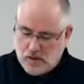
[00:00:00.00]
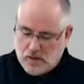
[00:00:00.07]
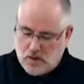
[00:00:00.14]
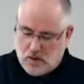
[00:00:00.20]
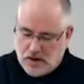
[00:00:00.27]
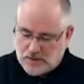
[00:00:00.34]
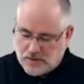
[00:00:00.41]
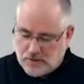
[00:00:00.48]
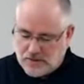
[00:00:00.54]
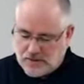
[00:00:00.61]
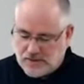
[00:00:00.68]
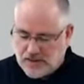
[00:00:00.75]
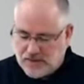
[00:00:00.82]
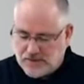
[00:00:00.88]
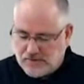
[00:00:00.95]
All right, so the
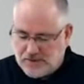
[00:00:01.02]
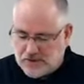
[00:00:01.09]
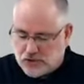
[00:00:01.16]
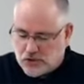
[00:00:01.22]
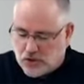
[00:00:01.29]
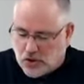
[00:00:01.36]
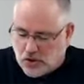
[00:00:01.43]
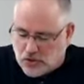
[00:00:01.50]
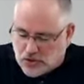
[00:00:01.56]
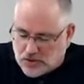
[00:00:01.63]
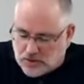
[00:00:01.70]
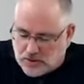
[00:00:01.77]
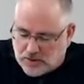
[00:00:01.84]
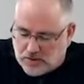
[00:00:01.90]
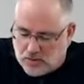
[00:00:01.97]
schism in the church
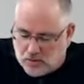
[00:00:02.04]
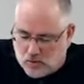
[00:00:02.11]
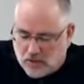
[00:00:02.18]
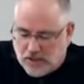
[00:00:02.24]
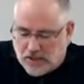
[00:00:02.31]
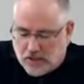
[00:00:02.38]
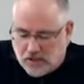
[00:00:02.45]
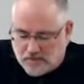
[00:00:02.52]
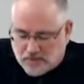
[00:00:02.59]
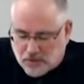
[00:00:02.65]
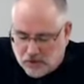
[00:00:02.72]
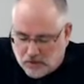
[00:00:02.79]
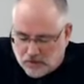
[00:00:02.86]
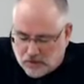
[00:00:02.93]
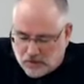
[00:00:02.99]
really comes
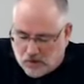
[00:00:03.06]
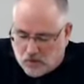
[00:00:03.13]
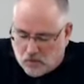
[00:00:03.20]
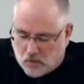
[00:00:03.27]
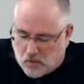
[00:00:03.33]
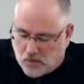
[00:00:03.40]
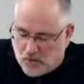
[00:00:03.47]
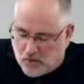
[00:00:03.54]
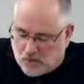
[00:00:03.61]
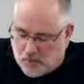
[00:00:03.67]
over a royal